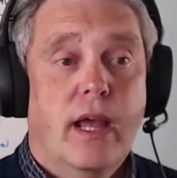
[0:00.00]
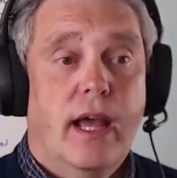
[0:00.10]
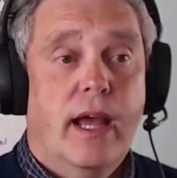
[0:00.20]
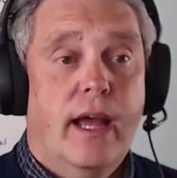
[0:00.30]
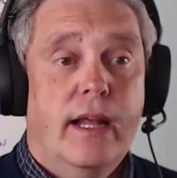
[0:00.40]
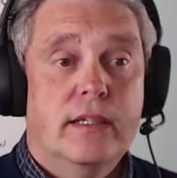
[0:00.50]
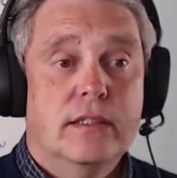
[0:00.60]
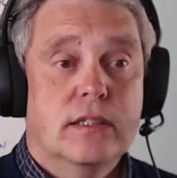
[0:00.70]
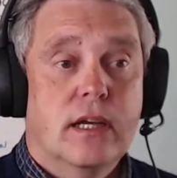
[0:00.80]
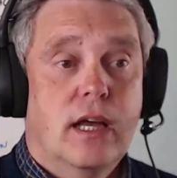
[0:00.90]

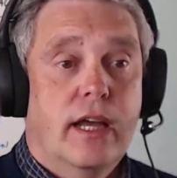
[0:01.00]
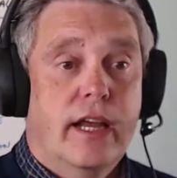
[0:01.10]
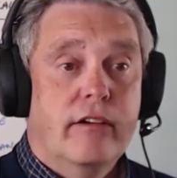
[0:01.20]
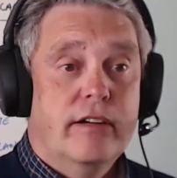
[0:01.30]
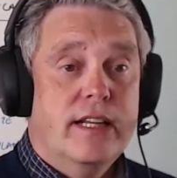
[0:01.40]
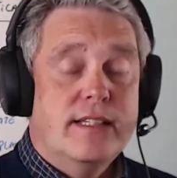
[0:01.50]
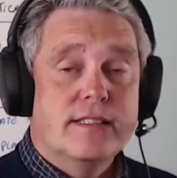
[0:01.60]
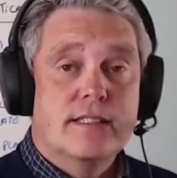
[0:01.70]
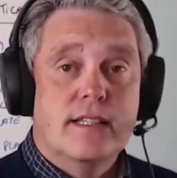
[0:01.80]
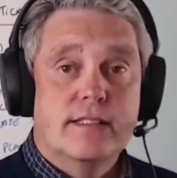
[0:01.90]
And here it
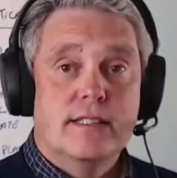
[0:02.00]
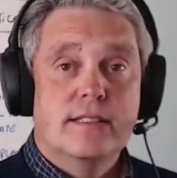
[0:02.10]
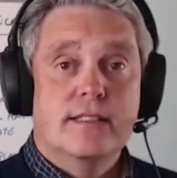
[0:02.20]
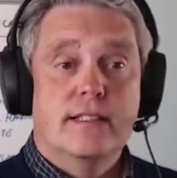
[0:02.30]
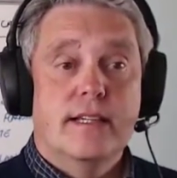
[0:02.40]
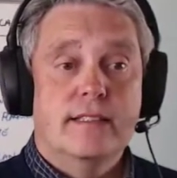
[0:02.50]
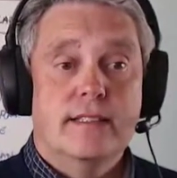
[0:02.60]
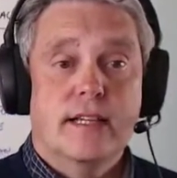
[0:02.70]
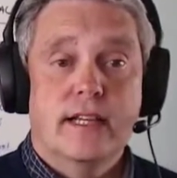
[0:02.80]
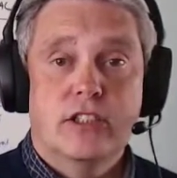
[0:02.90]
is. This is the data
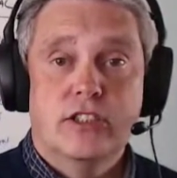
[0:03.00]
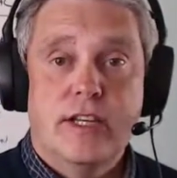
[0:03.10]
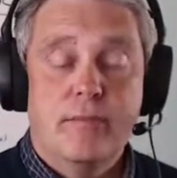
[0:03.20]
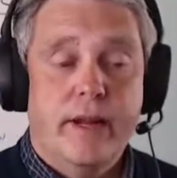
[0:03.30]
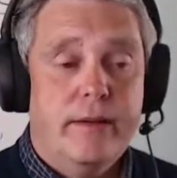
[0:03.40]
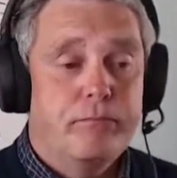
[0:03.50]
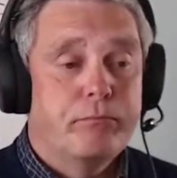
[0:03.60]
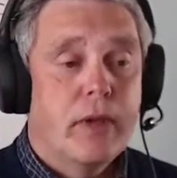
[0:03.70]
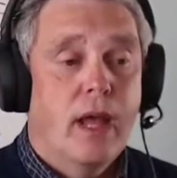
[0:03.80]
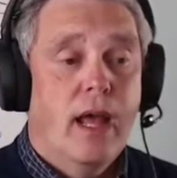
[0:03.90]
collection template,
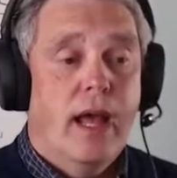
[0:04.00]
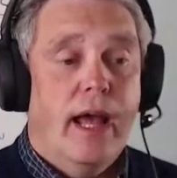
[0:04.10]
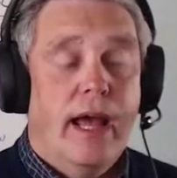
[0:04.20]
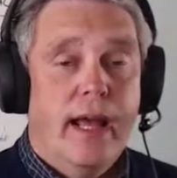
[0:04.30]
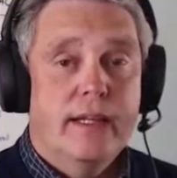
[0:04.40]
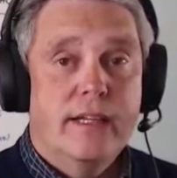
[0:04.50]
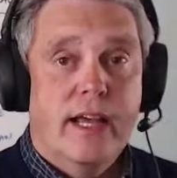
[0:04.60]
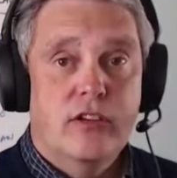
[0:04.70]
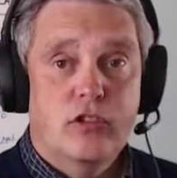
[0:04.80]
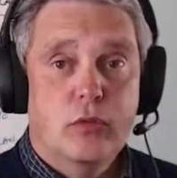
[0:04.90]
and
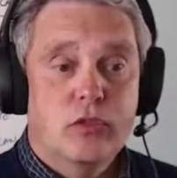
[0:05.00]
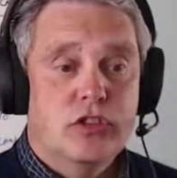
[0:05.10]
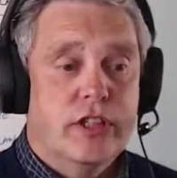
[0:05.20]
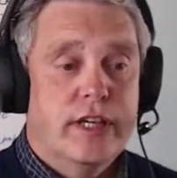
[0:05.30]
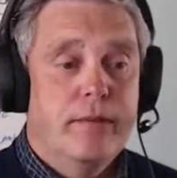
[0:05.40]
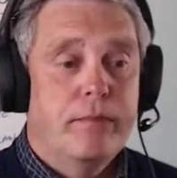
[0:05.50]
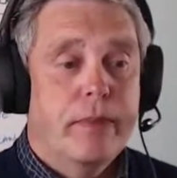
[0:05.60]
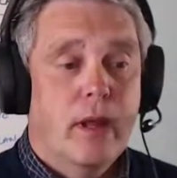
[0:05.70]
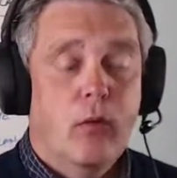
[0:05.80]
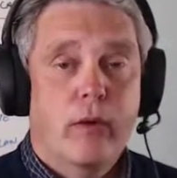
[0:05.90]
as you will see,
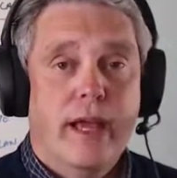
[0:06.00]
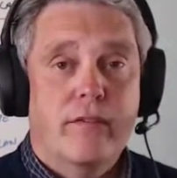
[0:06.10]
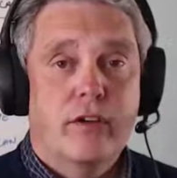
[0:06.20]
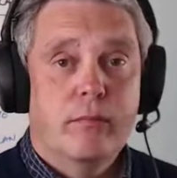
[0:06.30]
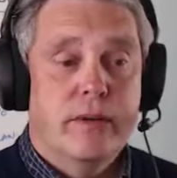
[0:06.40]
we have